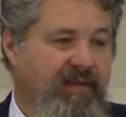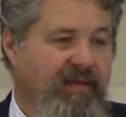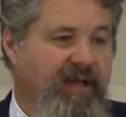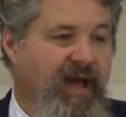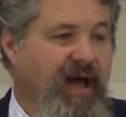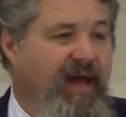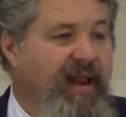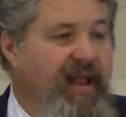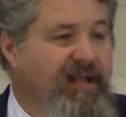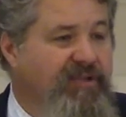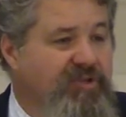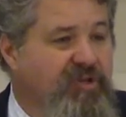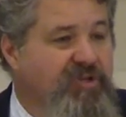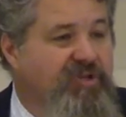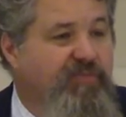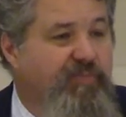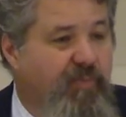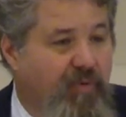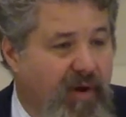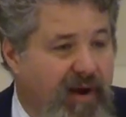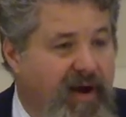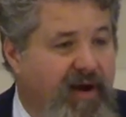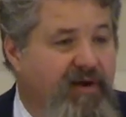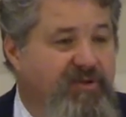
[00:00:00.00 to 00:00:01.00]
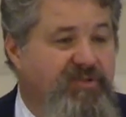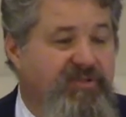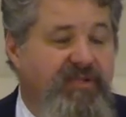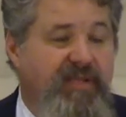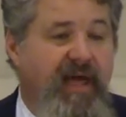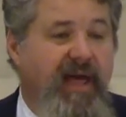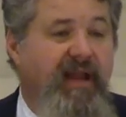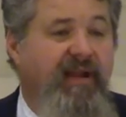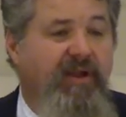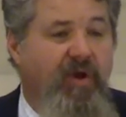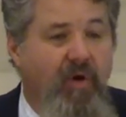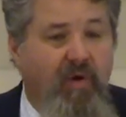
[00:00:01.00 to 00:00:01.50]
God answers prayers
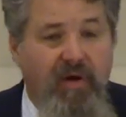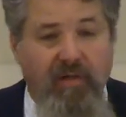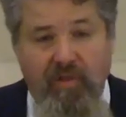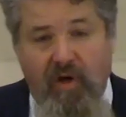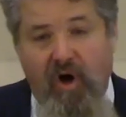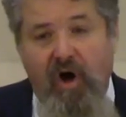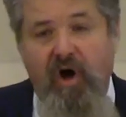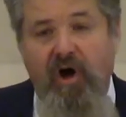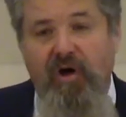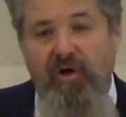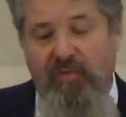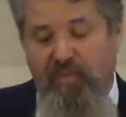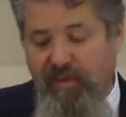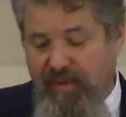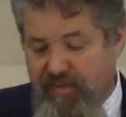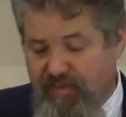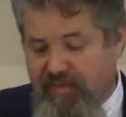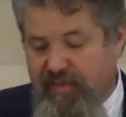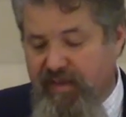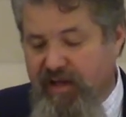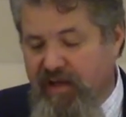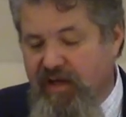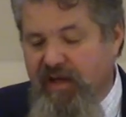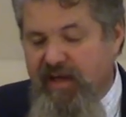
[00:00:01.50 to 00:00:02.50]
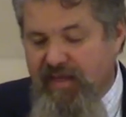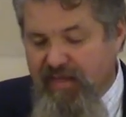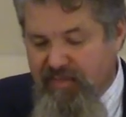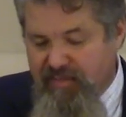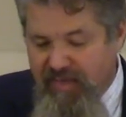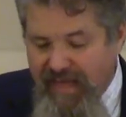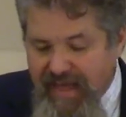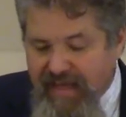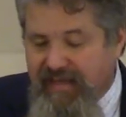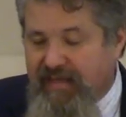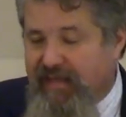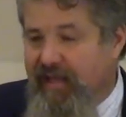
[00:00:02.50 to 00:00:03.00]
that go along with the
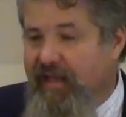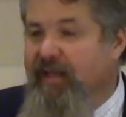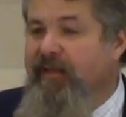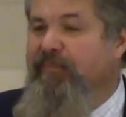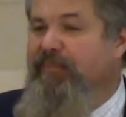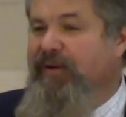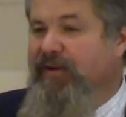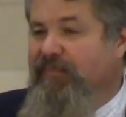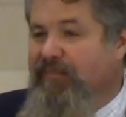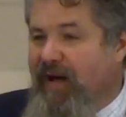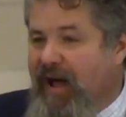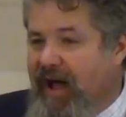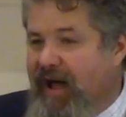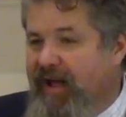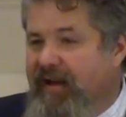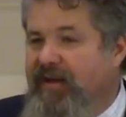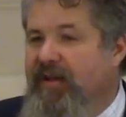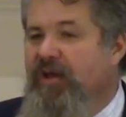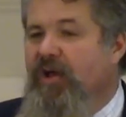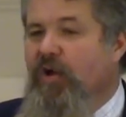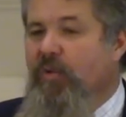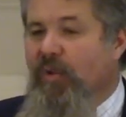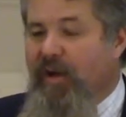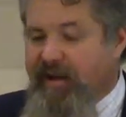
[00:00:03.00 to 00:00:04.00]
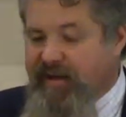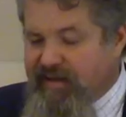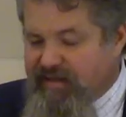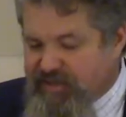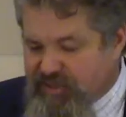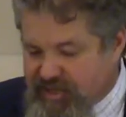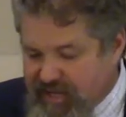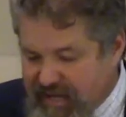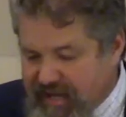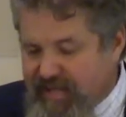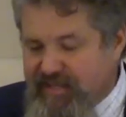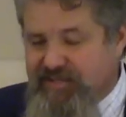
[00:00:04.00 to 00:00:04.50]
thinking, but find
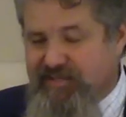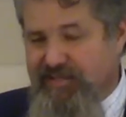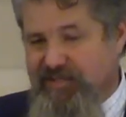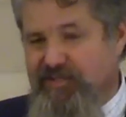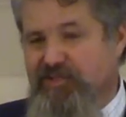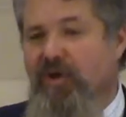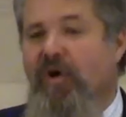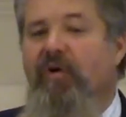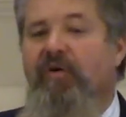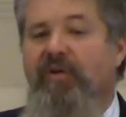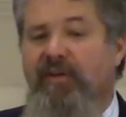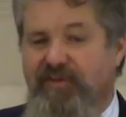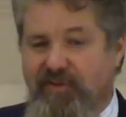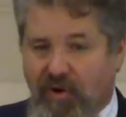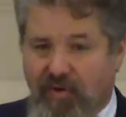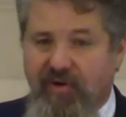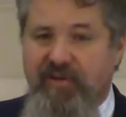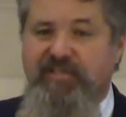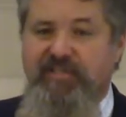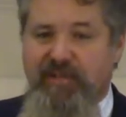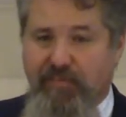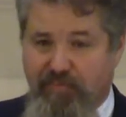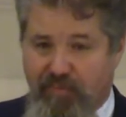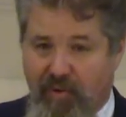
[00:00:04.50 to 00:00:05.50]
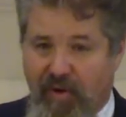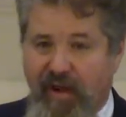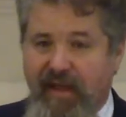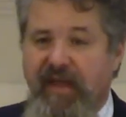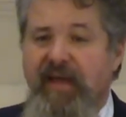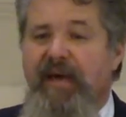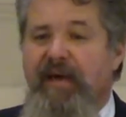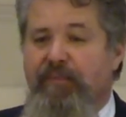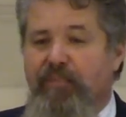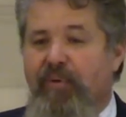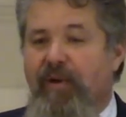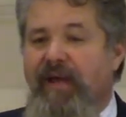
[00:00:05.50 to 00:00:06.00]
what Jesus told, told us to pray
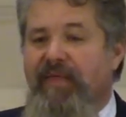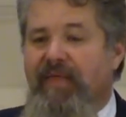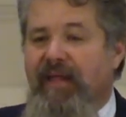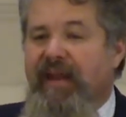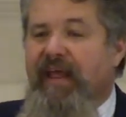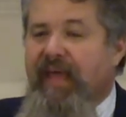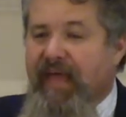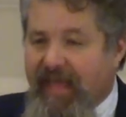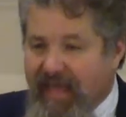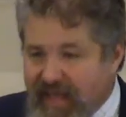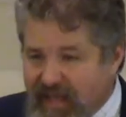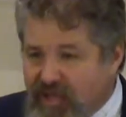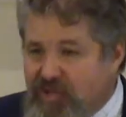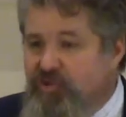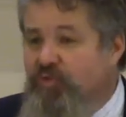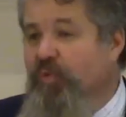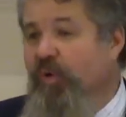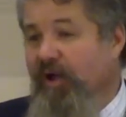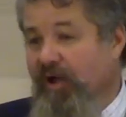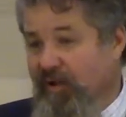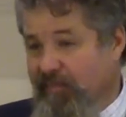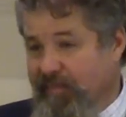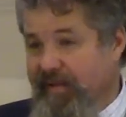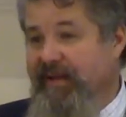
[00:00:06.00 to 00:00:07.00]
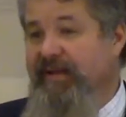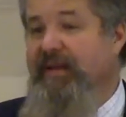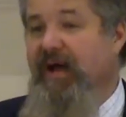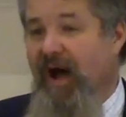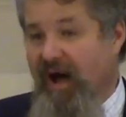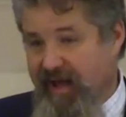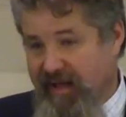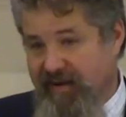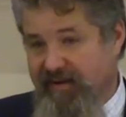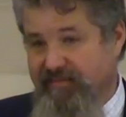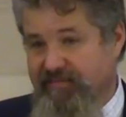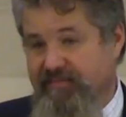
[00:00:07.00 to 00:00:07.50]
pray that His will be
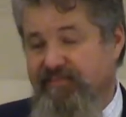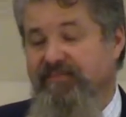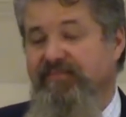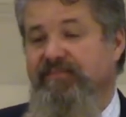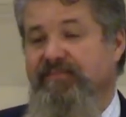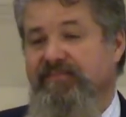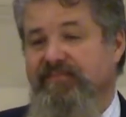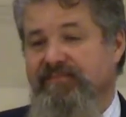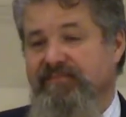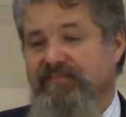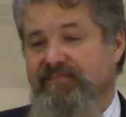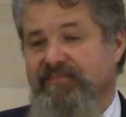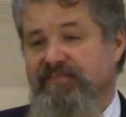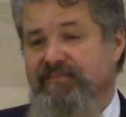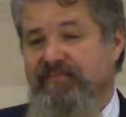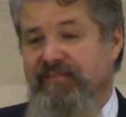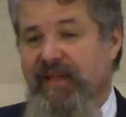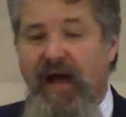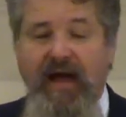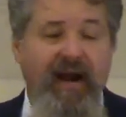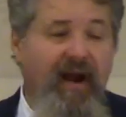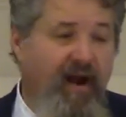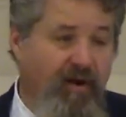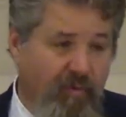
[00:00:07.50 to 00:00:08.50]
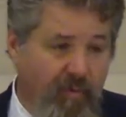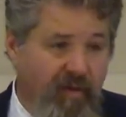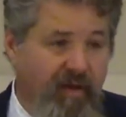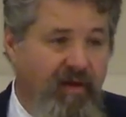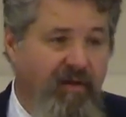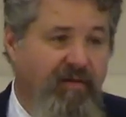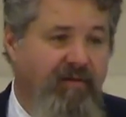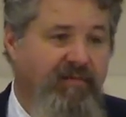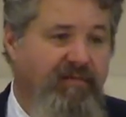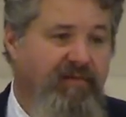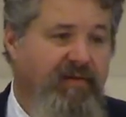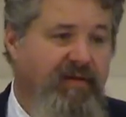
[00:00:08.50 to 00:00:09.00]
done not our
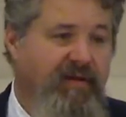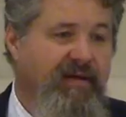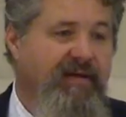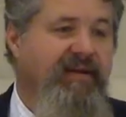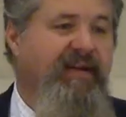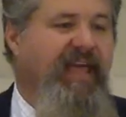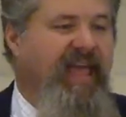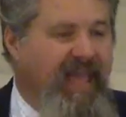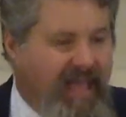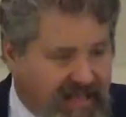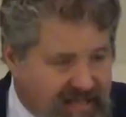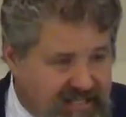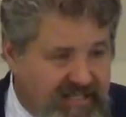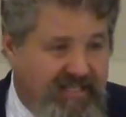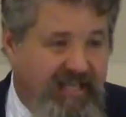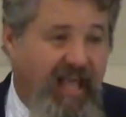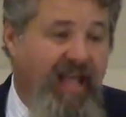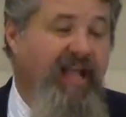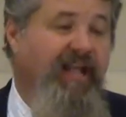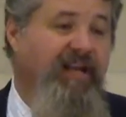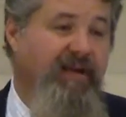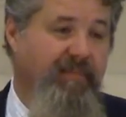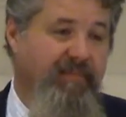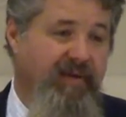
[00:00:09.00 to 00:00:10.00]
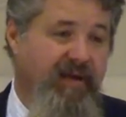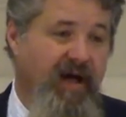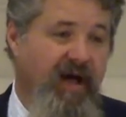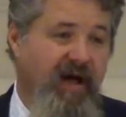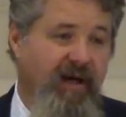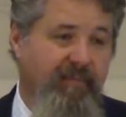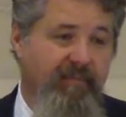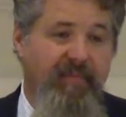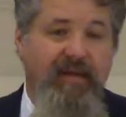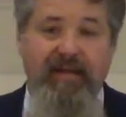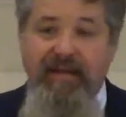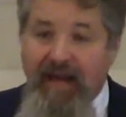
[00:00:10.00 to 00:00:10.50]
will, but His kingdom
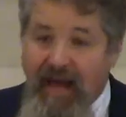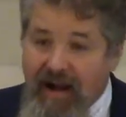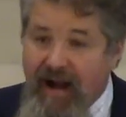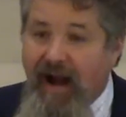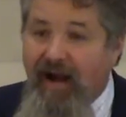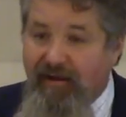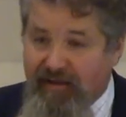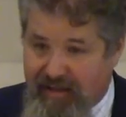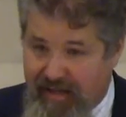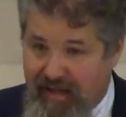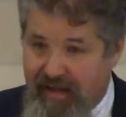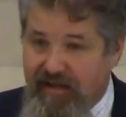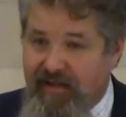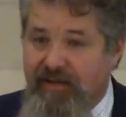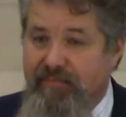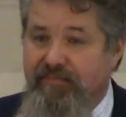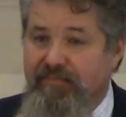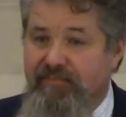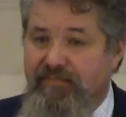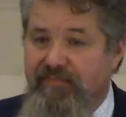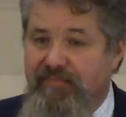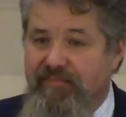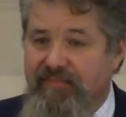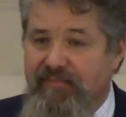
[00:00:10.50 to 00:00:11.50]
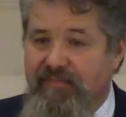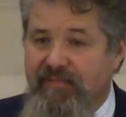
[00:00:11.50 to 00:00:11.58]
come, not our kingdom.